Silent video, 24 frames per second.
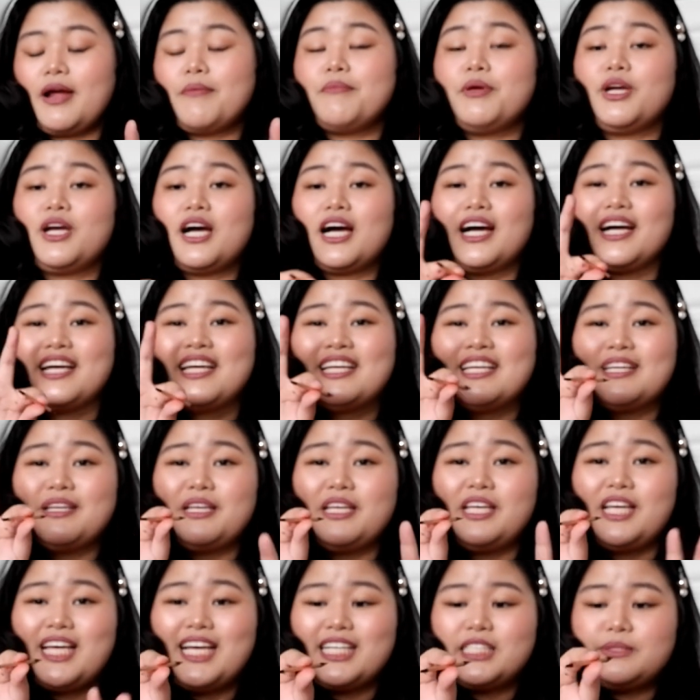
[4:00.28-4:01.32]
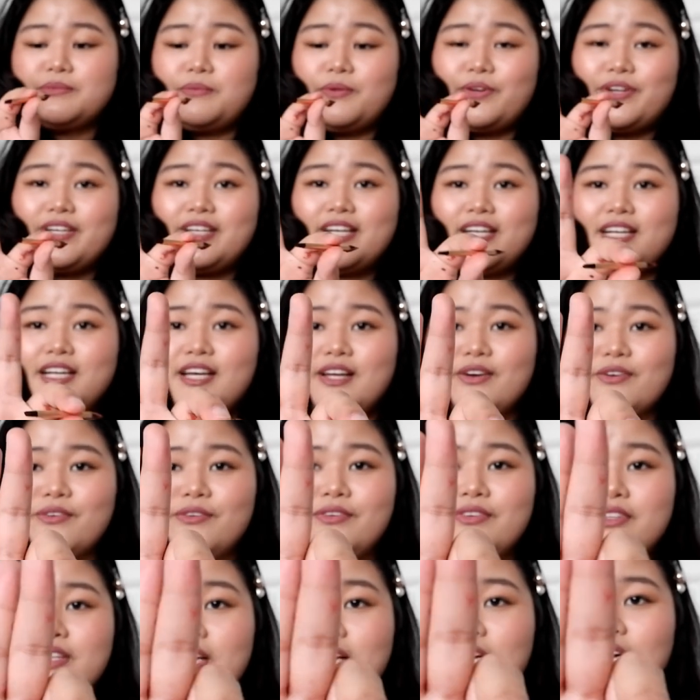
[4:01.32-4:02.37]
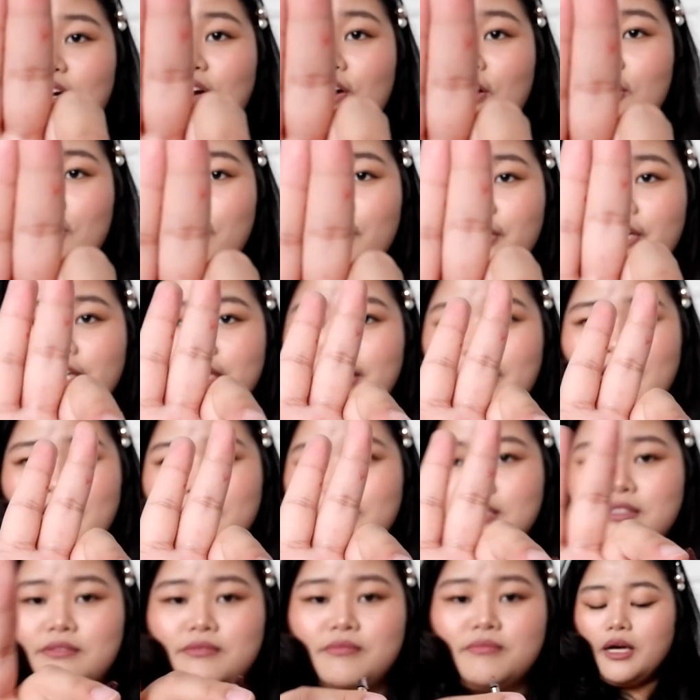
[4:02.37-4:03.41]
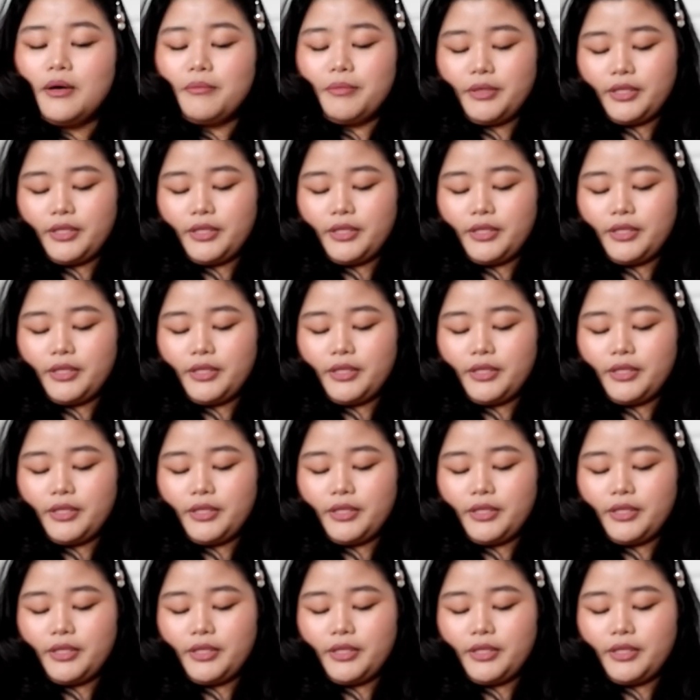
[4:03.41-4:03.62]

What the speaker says: marami kang i-explore na laro, na color yan.